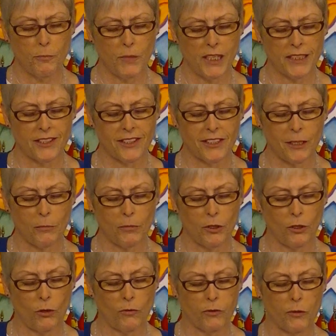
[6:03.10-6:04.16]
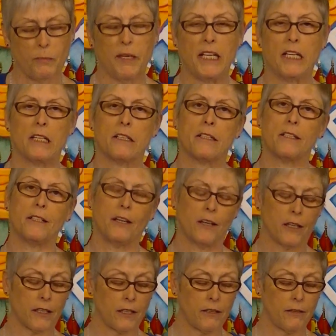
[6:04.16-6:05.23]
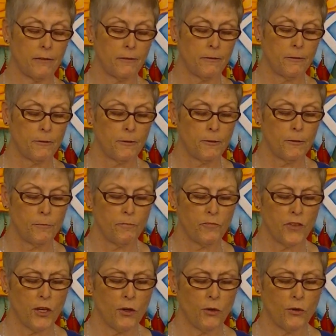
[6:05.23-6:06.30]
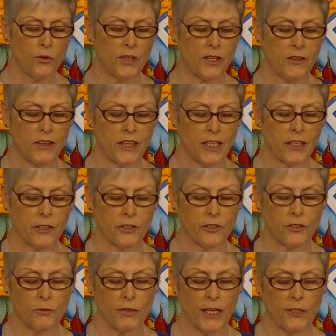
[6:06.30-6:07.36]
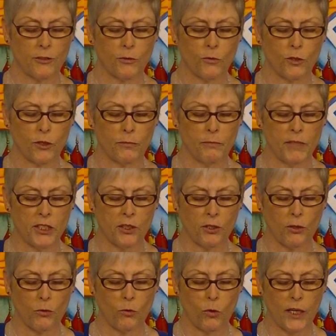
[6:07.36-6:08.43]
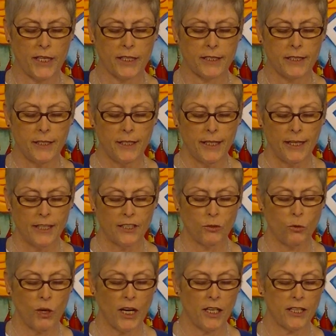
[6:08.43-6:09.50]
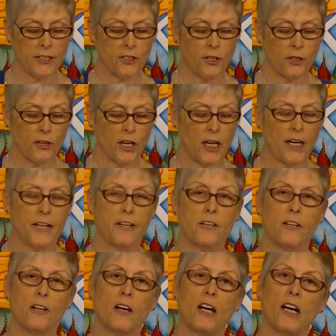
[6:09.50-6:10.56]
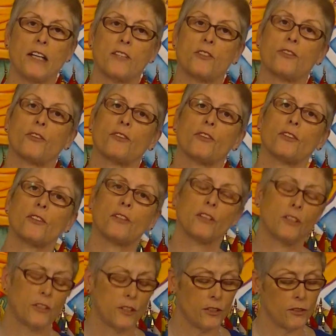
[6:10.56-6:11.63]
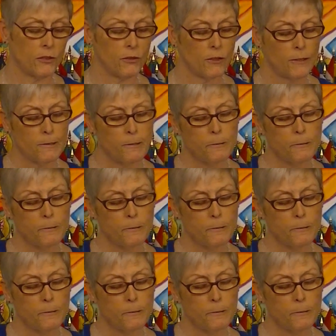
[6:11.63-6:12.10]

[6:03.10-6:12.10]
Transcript: you might stumble over me in the dark. Know that thinkers around the world miss her wit as well as her ire. I certainly do.